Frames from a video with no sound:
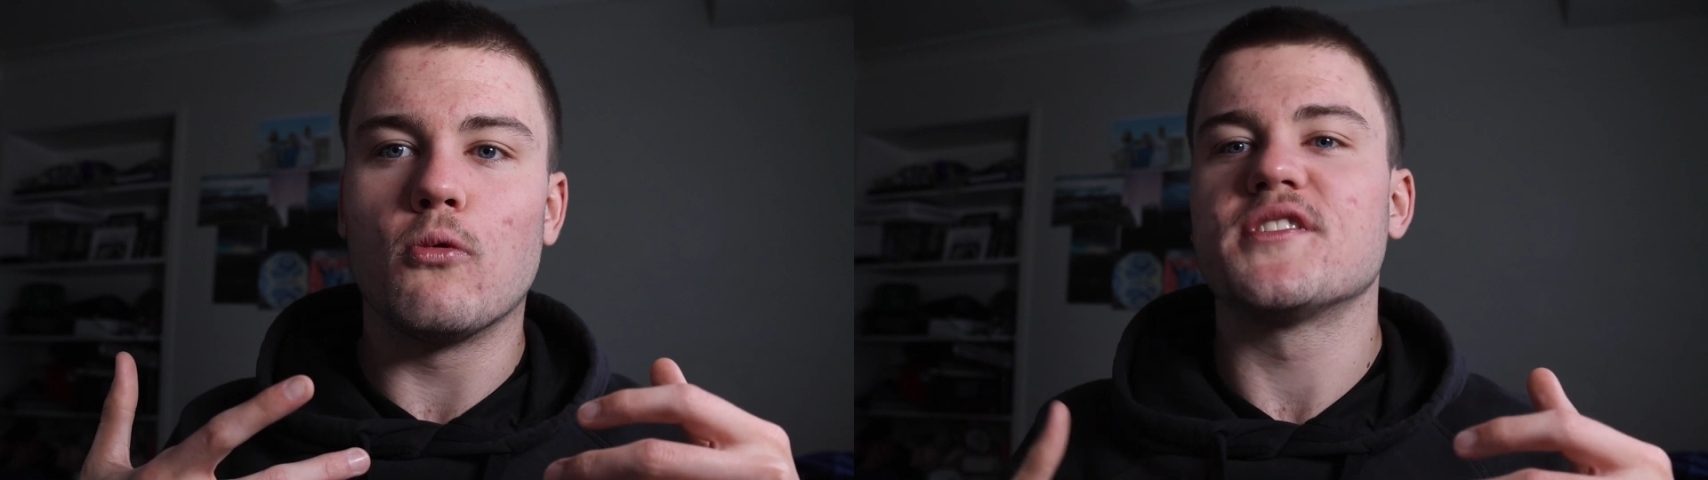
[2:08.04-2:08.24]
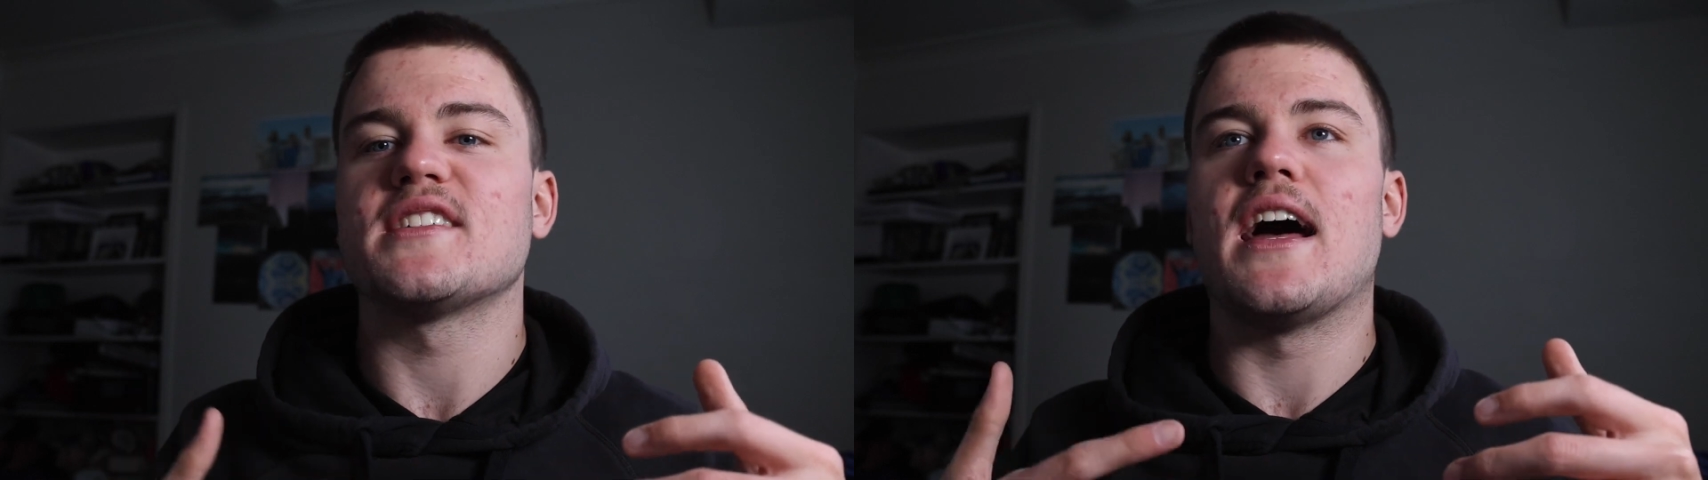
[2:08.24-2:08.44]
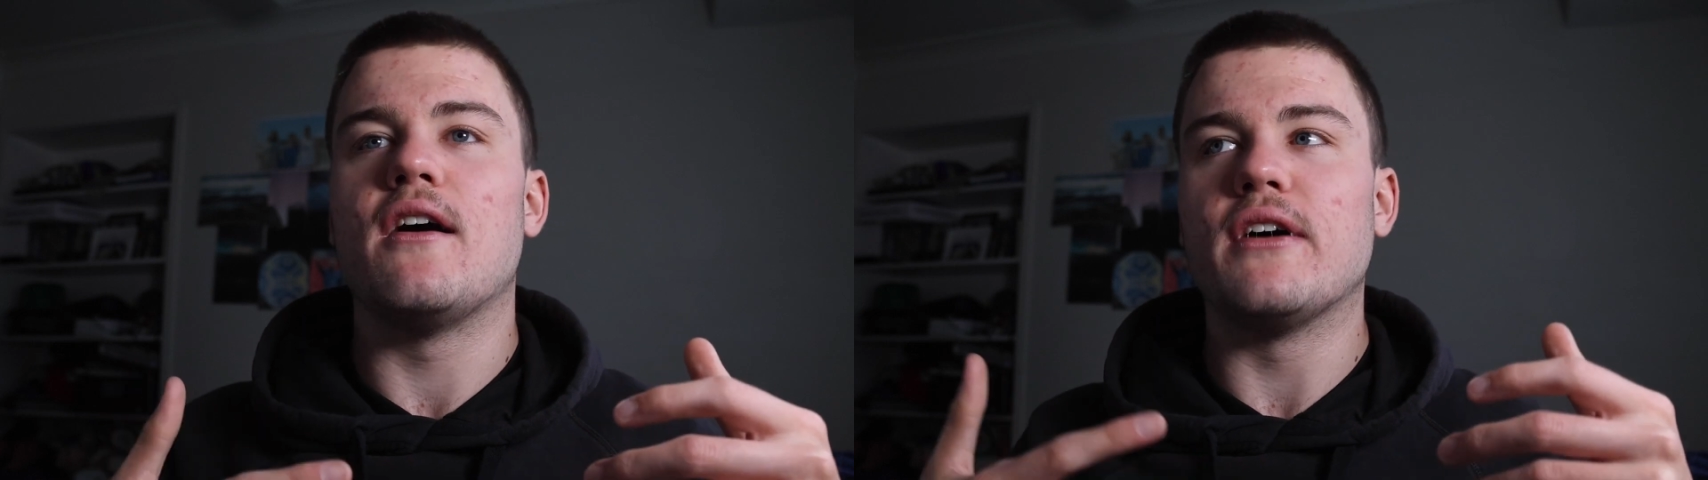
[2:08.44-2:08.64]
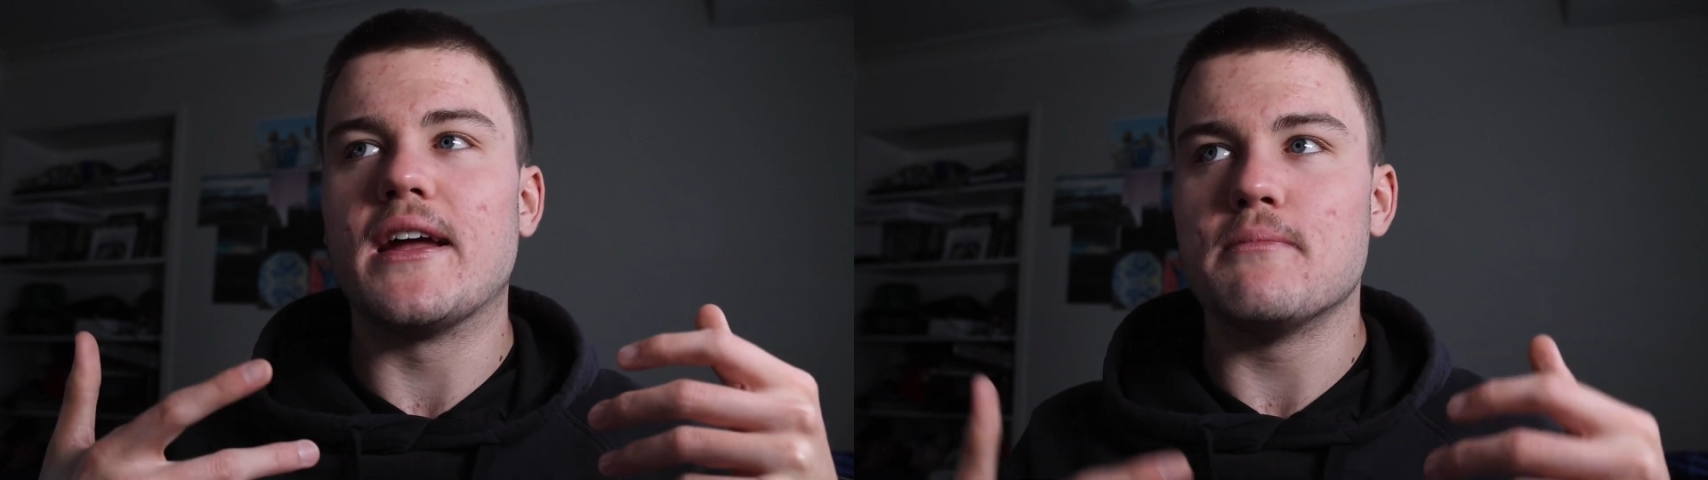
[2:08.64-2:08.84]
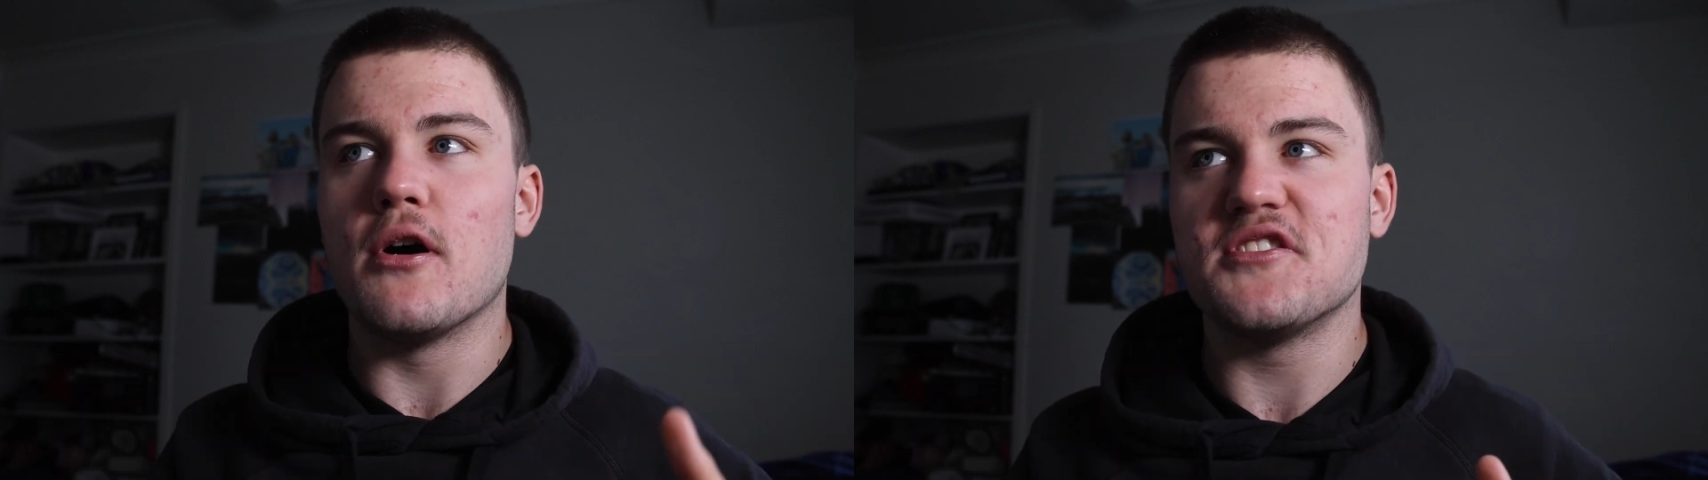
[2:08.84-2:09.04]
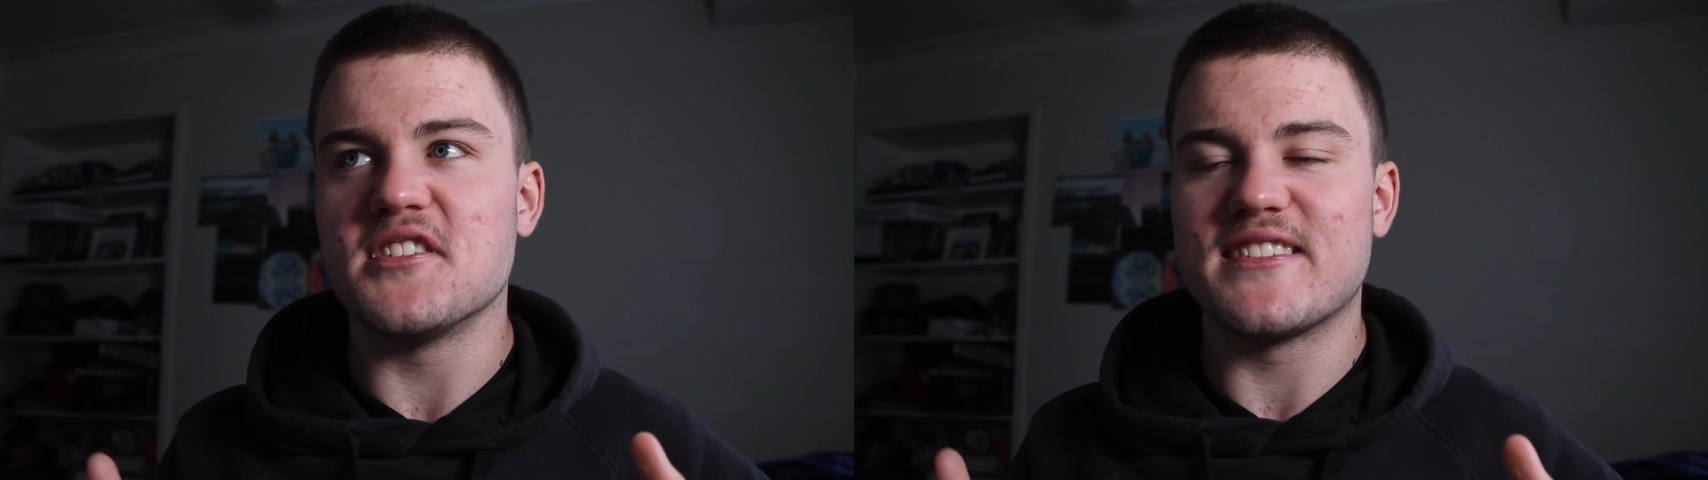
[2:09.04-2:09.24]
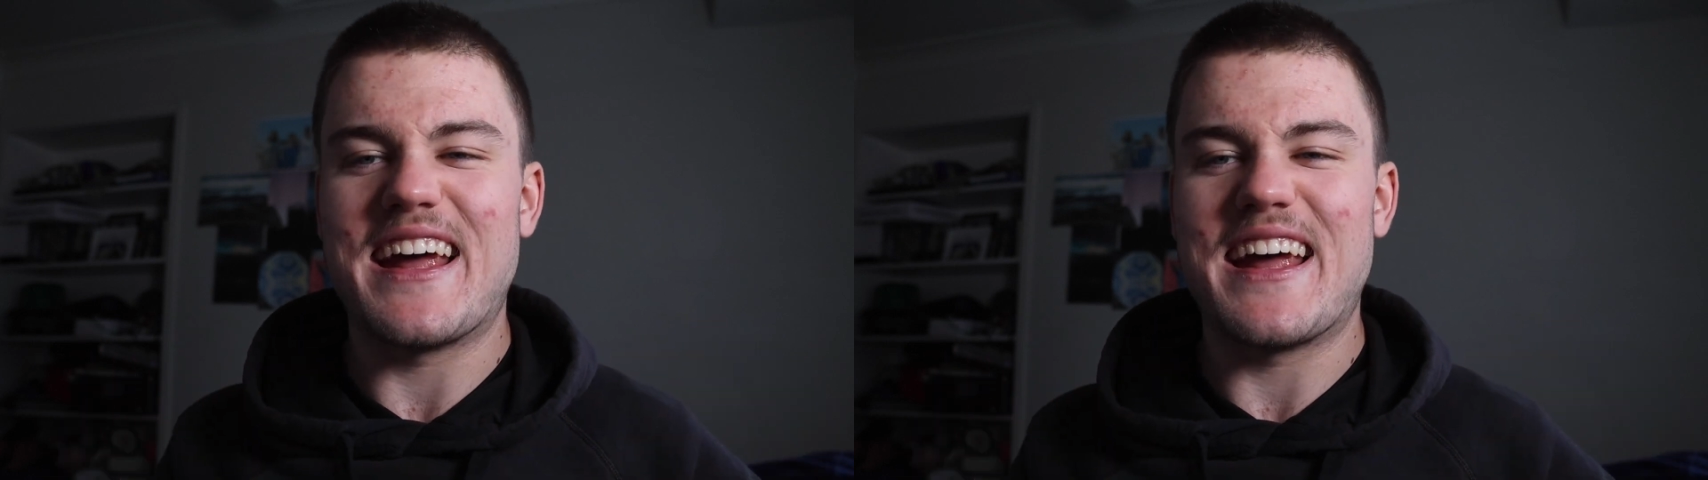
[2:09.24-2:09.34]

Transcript: want to have a person's